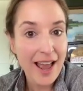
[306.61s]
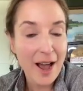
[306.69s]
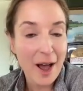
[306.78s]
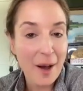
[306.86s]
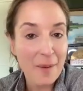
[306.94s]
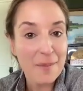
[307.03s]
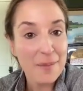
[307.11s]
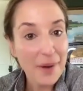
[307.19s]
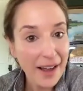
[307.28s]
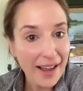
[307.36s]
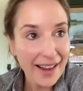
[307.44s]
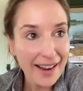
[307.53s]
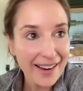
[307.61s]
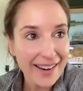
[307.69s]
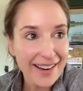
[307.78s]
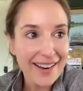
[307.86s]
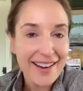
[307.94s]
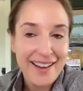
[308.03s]
But
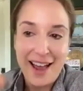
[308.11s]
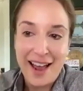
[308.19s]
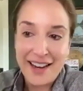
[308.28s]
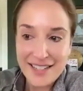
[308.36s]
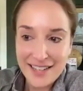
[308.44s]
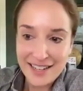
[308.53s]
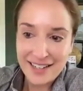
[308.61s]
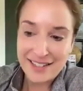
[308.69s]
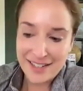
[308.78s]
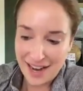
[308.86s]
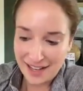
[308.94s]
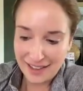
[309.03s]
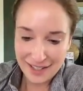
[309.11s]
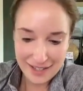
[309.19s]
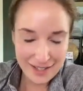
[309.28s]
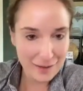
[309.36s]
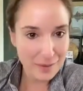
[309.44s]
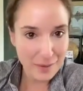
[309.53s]
I did take
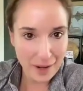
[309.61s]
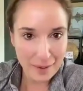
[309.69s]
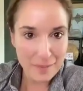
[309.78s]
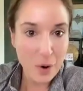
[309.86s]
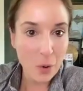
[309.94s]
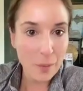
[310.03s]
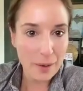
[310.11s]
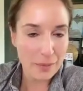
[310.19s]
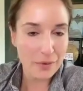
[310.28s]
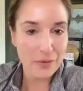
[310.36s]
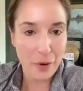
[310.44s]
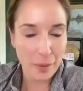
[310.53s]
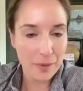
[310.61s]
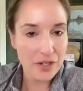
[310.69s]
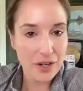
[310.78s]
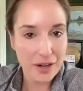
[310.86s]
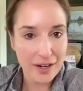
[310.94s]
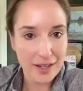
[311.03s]
this like moment before
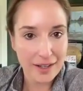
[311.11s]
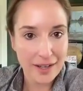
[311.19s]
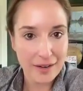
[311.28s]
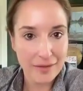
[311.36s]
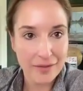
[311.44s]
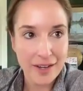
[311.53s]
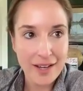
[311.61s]
maternity leave